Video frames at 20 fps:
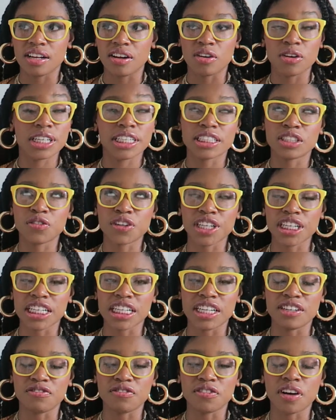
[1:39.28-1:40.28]
or as far
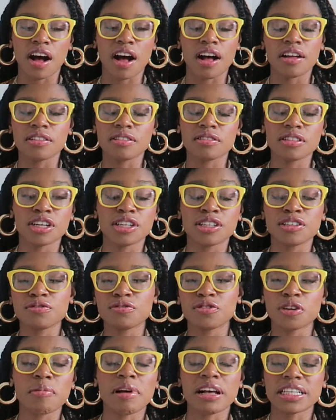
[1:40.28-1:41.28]
as learning
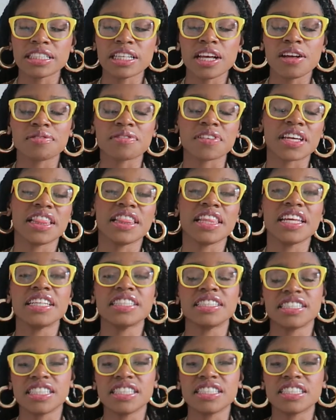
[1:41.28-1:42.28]
for myself and
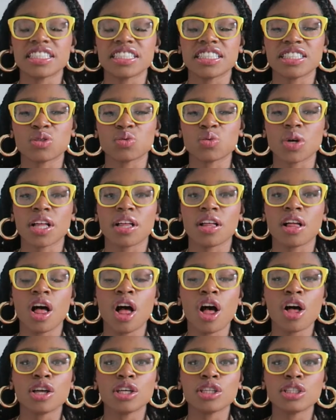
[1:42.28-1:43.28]
then teaching as well.
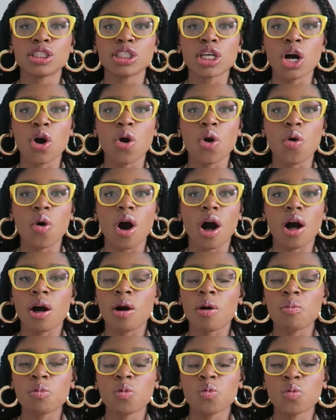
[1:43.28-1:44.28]
So
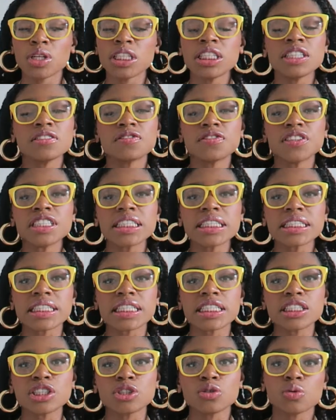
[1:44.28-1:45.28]
one of the first
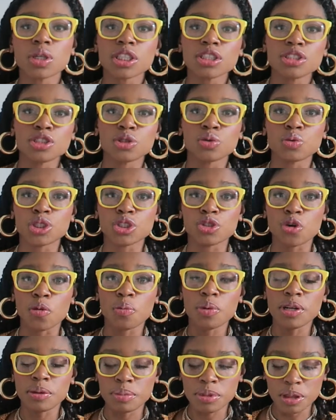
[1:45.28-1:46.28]
things you want to do when you
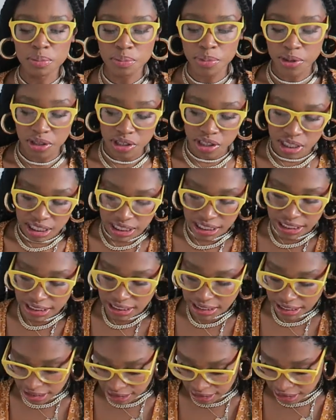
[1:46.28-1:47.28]
open up the book,
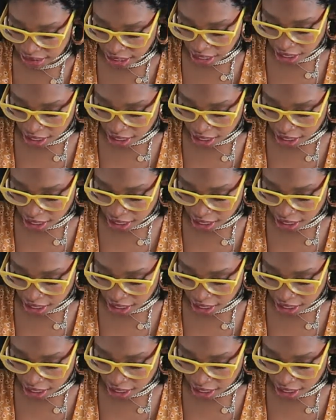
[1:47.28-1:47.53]
this is